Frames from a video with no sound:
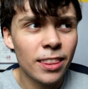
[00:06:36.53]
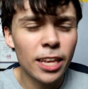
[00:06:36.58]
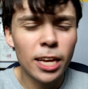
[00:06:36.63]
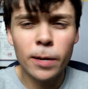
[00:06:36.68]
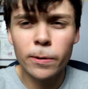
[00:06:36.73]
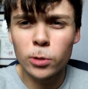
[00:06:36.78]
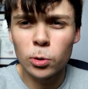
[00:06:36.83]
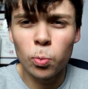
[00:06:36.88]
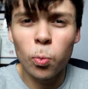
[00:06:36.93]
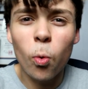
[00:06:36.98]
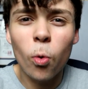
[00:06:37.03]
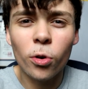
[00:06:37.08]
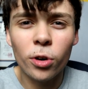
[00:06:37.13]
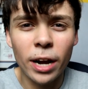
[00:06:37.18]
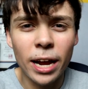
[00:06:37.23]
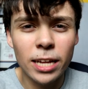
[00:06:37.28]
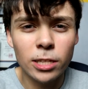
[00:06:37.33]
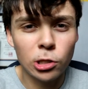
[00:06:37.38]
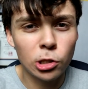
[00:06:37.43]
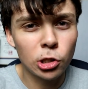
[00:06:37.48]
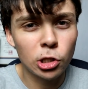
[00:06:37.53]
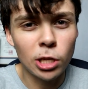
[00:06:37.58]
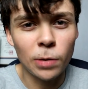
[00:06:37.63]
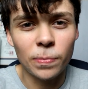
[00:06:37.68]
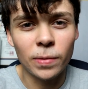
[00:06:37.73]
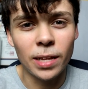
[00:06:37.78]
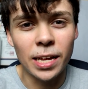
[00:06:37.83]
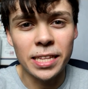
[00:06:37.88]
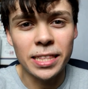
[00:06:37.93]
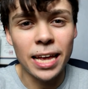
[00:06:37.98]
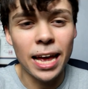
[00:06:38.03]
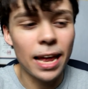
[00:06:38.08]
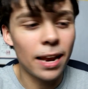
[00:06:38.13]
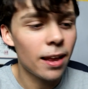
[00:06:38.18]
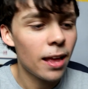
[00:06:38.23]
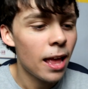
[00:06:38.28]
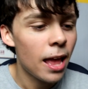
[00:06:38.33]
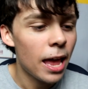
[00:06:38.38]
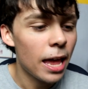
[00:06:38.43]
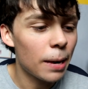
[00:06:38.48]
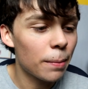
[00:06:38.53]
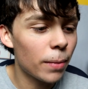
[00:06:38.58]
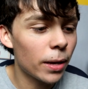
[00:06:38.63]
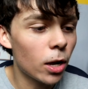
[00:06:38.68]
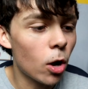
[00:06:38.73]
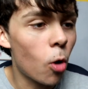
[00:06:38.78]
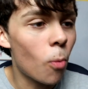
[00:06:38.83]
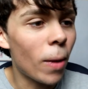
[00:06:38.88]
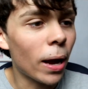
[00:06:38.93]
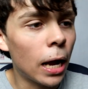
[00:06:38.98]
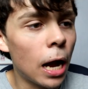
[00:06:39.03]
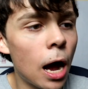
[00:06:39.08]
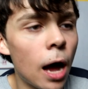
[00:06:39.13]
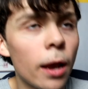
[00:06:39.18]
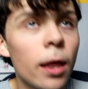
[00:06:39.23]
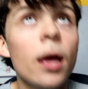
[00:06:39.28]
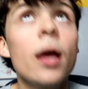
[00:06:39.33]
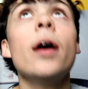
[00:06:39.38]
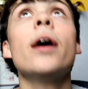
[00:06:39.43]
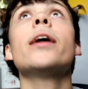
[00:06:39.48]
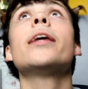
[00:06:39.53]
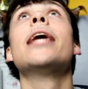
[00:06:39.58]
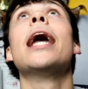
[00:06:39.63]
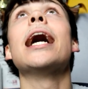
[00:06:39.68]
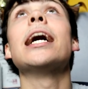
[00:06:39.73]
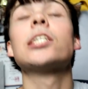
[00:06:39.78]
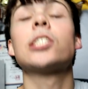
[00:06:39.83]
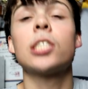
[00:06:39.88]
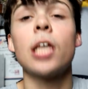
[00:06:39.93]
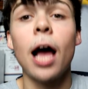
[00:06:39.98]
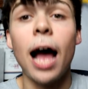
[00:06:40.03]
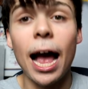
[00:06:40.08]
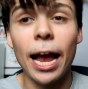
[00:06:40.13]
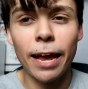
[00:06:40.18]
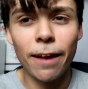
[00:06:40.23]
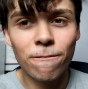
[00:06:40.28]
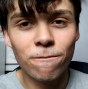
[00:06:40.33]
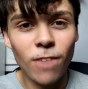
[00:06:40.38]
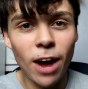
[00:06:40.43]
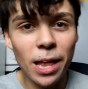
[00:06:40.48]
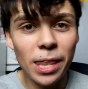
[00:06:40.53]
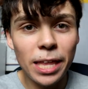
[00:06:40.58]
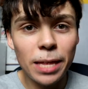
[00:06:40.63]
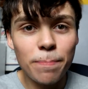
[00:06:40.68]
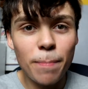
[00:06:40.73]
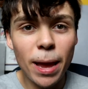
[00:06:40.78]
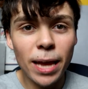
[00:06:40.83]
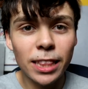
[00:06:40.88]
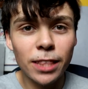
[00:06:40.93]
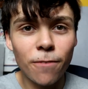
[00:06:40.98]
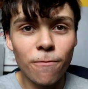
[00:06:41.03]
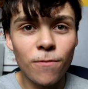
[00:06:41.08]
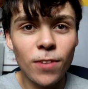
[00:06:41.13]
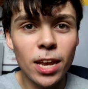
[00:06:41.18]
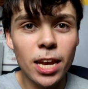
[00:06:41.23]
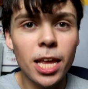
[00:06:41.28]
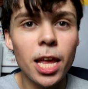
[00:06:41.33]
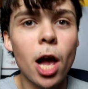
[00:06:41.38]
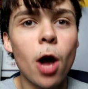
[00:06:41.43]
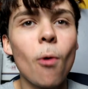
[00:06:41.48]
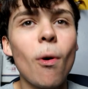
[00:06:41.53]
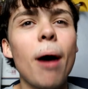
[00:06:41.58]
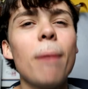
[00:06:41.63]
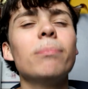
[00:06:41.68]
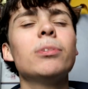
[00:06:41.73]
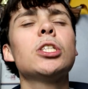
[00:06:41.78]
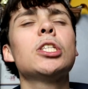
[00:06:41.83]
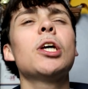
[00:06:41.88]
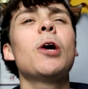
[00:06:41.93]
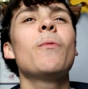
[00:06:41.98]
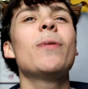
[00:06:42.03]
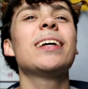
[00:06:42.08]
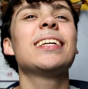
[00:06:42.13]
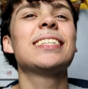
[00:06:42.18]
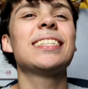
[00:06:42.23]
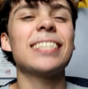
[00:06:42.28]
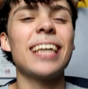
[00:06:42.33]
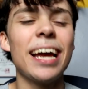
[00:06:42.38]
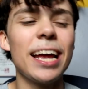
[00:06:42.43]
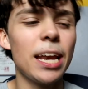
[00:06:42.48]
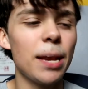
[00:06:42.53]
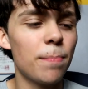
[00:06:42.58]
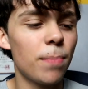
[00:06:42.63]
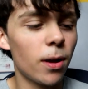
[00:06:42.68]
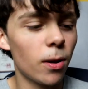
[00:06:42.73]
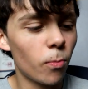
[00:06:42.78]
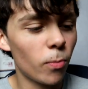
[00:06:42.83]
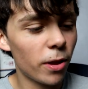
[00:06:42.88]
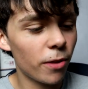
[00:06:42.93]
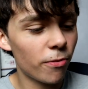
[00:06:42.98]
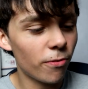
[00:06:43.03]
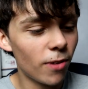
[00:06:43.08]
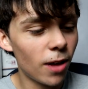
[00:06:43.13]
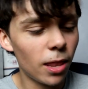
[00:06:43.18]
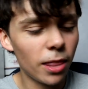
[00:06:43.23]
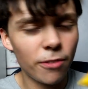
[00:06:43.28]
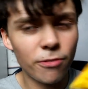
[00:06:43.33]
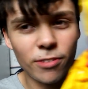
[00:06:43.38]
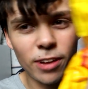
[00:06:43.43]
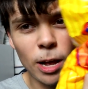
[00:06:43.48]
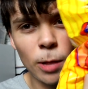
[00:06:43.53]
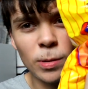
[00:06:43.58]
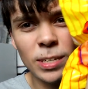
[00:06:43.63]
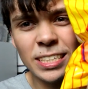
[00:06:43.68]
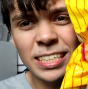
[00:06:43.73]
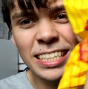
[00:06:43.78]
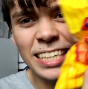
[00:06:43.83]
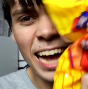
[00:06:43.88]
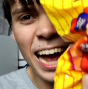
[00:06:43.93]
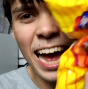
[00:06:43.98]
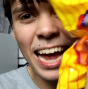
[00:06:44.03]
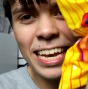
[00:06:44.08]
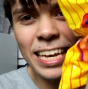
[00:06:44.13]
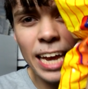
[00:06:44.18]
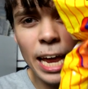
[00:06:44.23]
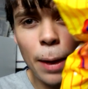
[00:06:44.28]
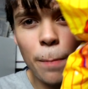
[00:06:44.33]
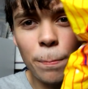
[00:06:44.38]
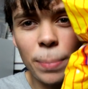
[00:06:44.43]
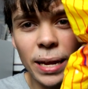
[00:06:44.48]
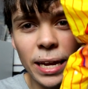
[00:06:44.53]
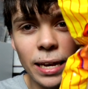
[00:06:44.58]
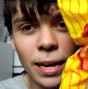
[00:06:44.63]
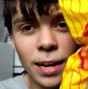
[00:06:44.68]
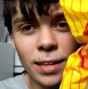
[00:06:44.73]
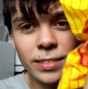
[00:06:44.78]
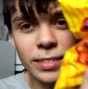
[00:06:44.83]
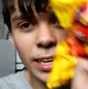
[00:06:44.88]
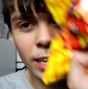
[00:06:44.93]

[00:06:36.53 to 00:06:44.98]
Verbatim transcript: I think it was Warheads or something like that. And I'm like, oh my god, yes, I can finally make the video. I'm so excited, but we finally found these goddamn peanuts.